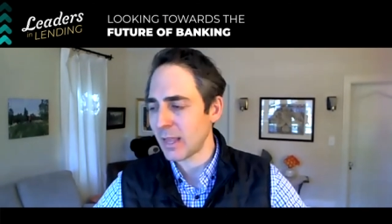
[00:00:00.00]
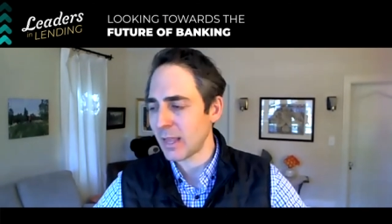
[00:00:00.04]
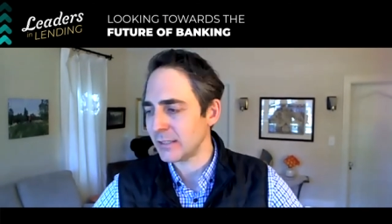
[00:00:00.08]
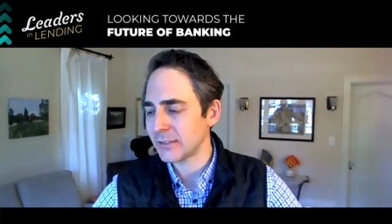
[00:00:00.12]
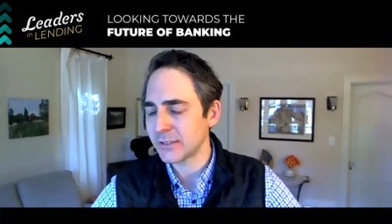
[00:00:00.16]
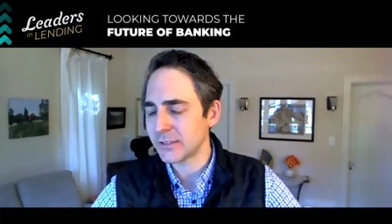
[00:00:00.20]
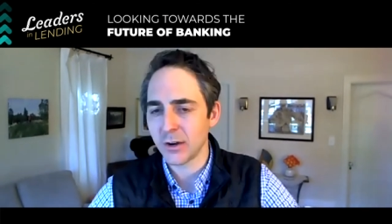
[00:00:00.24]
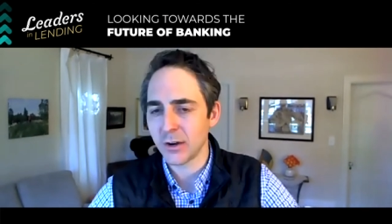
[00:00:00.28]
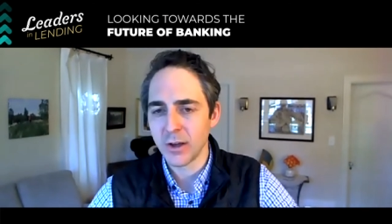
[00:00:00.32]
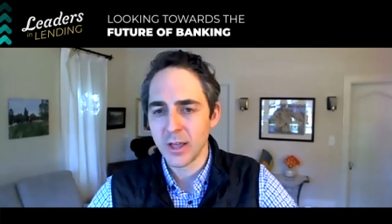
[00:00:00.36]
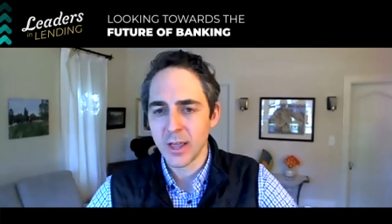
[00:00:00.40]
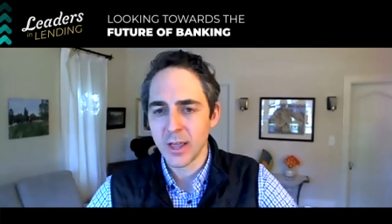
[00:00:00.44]

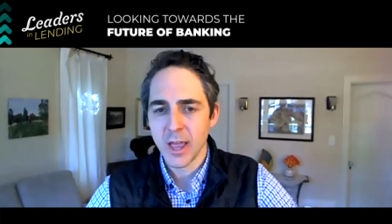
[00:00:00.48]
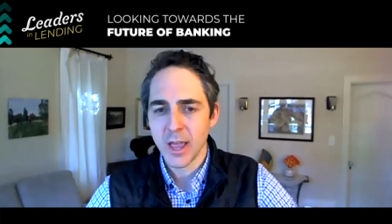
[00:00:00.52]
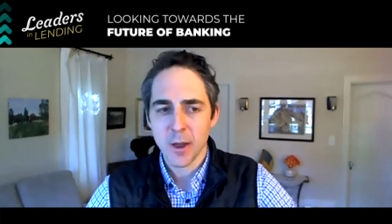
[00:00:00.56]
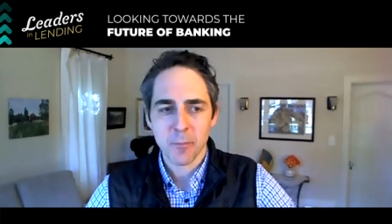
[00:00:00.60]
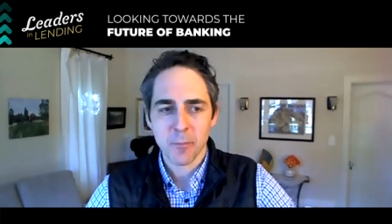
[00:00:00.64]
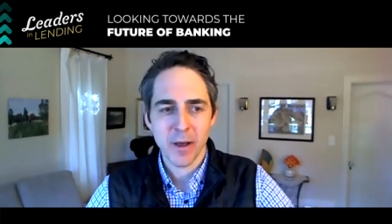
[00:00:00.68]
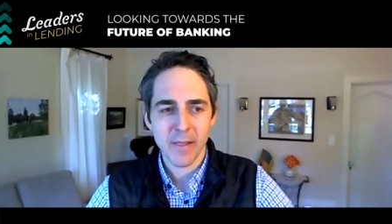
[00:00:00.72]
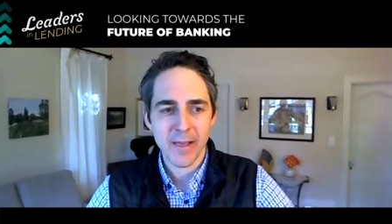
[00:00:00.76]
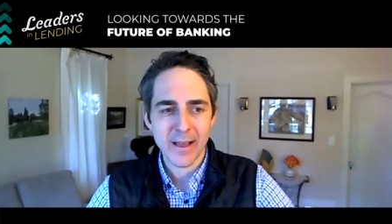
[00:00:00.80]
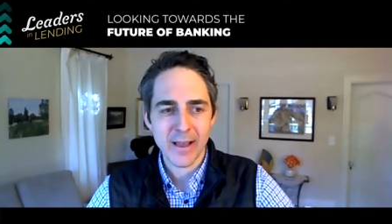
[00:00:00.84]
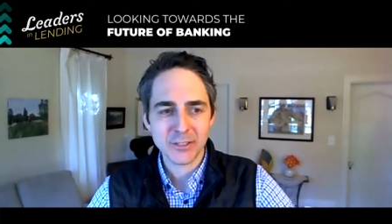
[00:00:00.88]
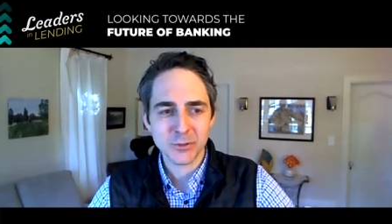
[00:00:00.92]
So
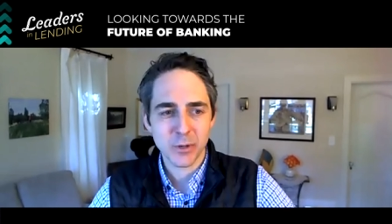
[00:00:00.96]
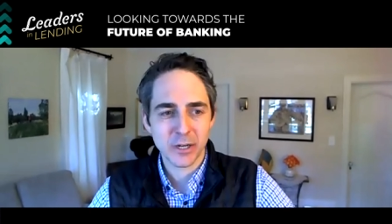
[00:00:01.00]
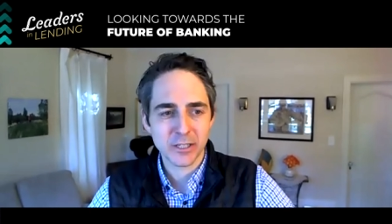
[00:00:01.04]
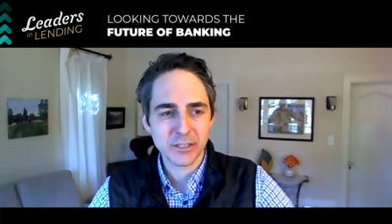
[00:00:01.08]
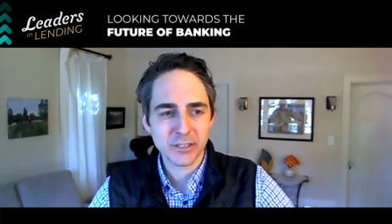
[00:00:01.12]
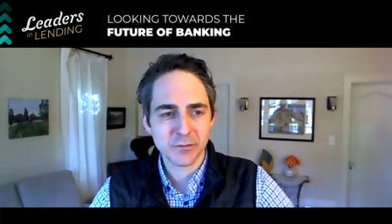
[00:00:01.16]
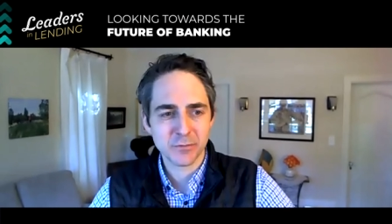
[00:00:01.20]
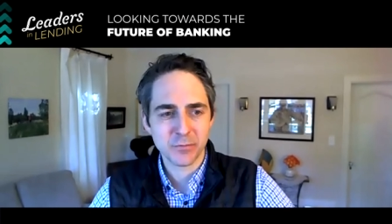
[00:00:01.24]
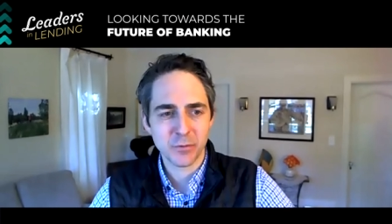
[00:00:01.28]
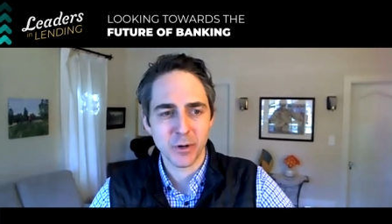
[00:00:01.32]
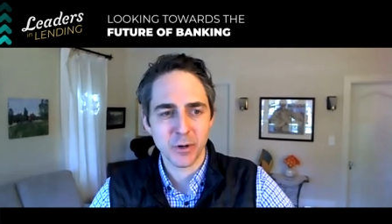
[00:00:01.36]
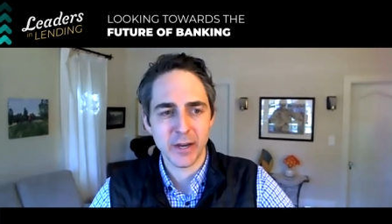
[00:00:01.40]
my last
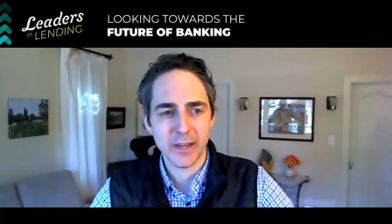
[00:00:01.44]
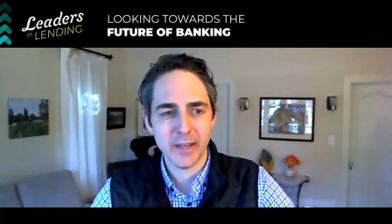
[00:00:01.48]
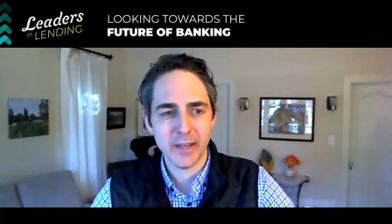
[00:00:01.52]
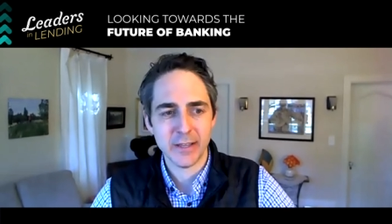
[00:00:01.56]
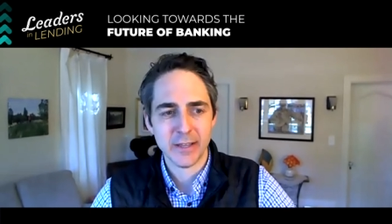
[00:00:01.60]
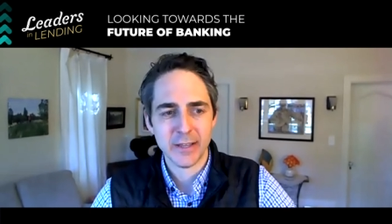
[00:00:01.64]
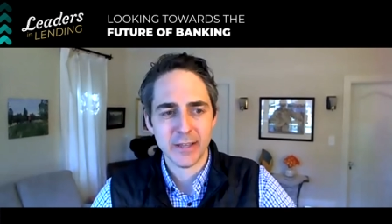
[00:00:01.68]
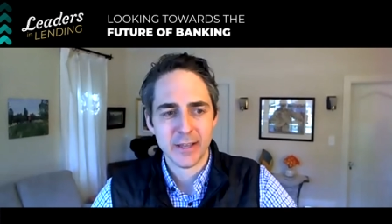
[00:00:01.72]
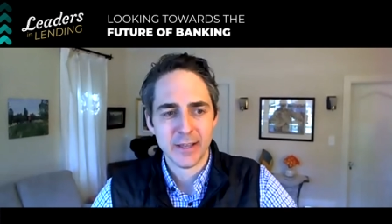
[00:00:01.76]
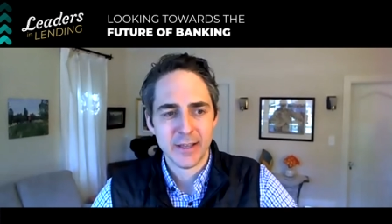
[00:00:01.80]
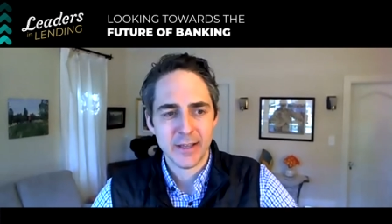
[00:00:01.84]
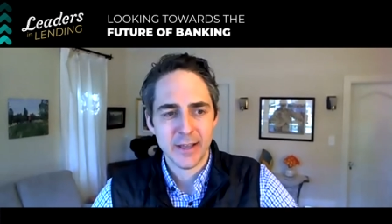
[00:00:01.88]
question for you
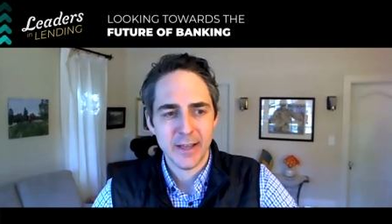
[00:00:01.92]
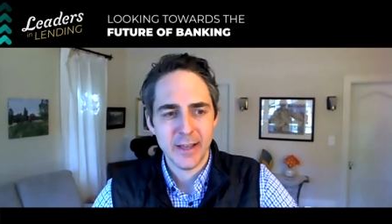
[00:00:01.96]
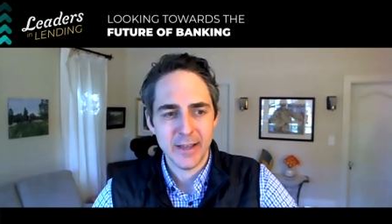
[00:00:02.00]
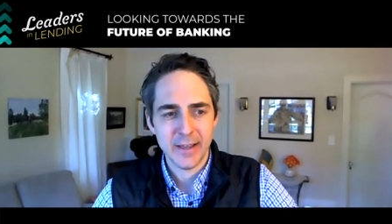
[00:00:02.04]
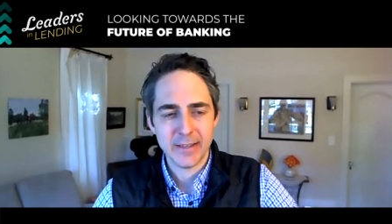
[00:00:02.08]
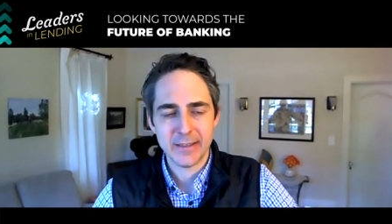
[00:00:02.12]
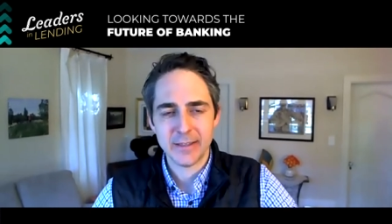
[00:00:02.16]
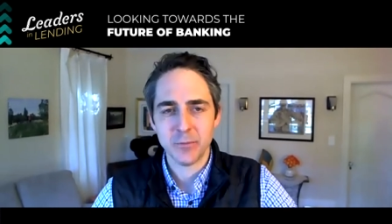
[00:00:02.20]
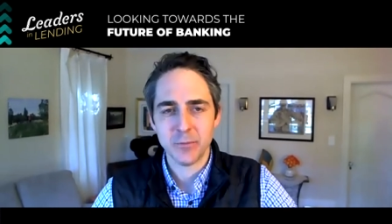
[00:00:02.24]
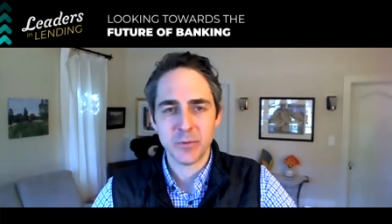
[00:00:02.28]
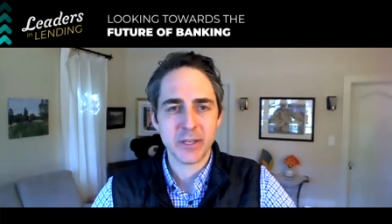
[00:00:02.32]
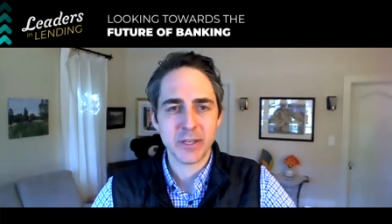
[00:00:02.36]
uh,
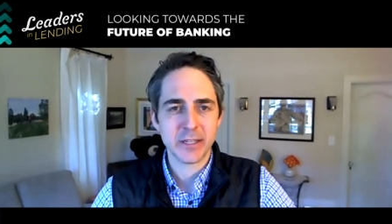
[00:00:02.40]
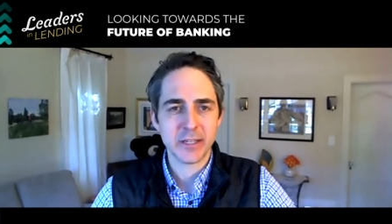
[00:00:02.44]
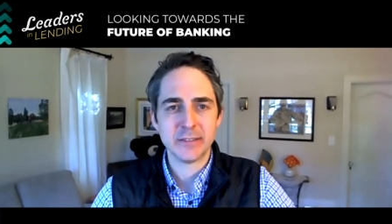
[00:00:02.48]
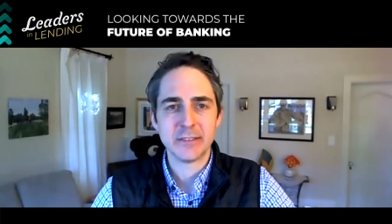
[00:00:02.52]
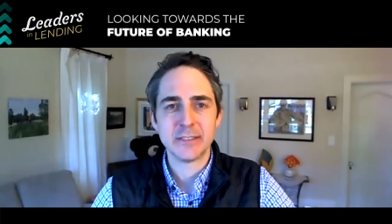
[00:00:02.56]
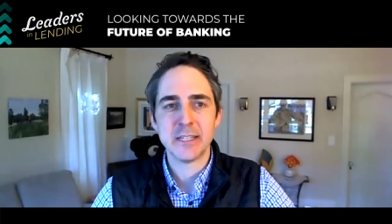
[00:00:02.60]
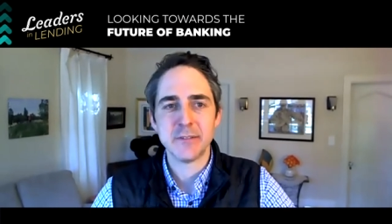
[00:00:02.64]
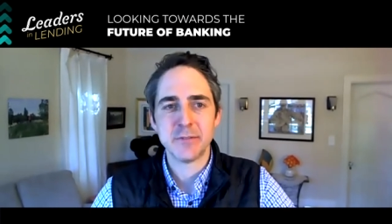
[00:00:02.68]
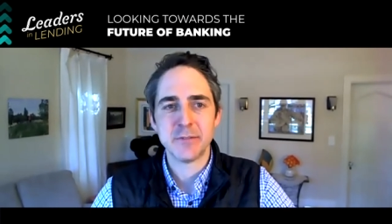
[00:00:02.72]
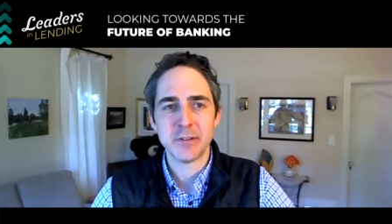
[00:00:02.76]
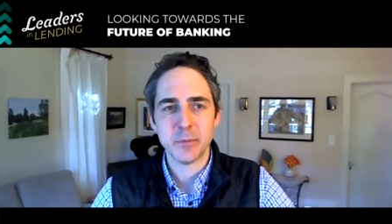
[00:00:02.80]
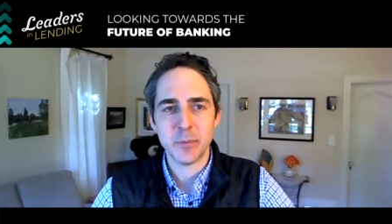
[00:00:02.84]
and then we can
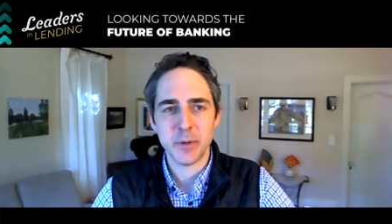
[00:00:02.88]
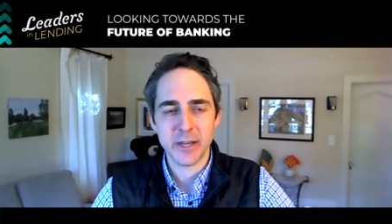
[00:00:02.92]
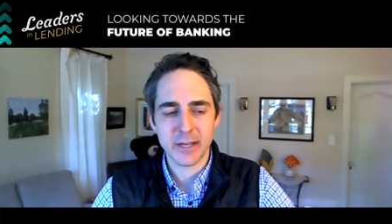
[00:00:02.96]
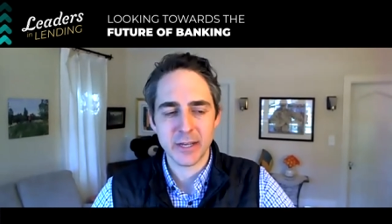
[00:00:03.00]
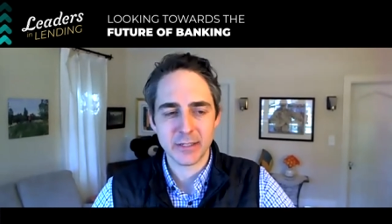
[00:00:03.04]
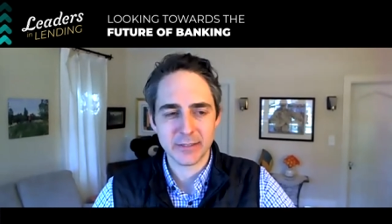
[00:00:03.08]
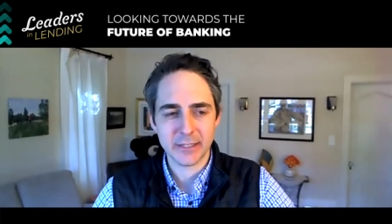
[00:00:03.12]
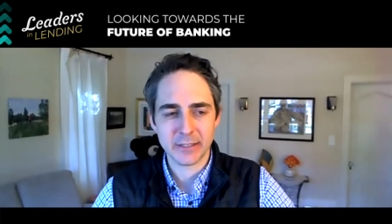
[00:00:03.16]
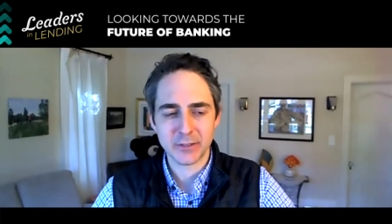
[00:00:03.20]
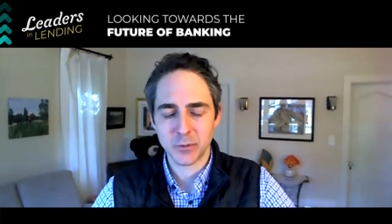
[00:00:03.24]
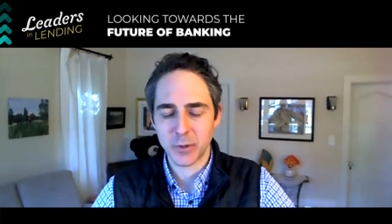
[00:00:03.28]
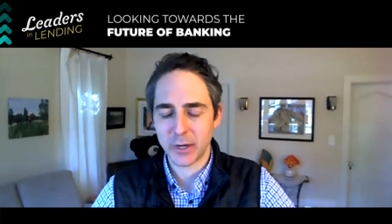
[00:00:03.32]
see if anybody
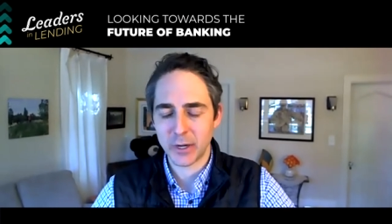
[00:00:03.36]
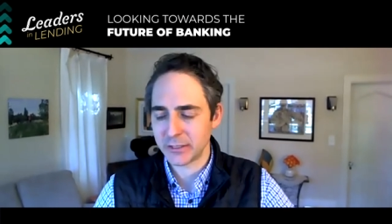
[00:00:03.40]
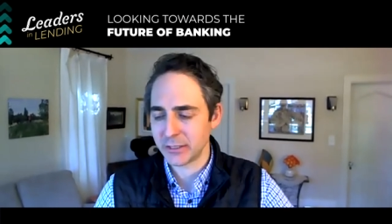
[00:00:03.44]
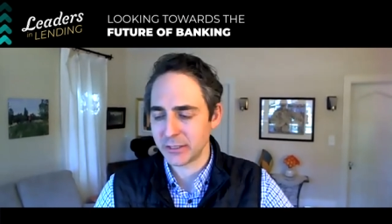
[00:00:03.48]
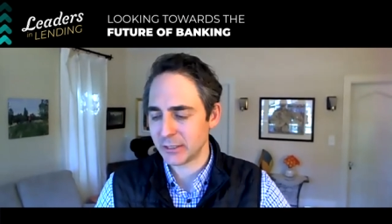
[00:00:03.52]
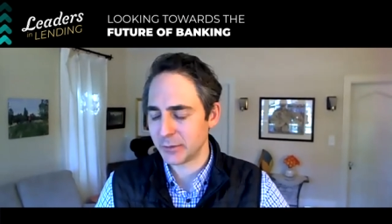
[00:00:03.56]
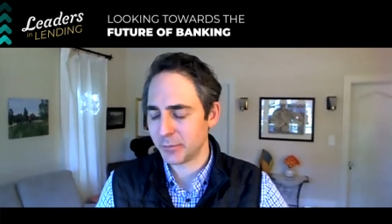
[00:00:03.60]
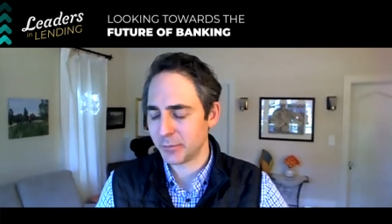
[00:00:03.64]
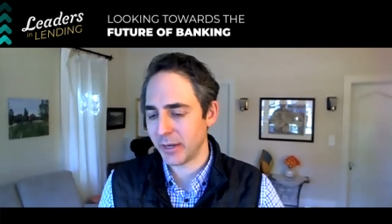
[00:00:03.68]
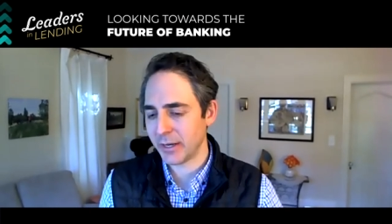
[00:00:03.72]
else has questions.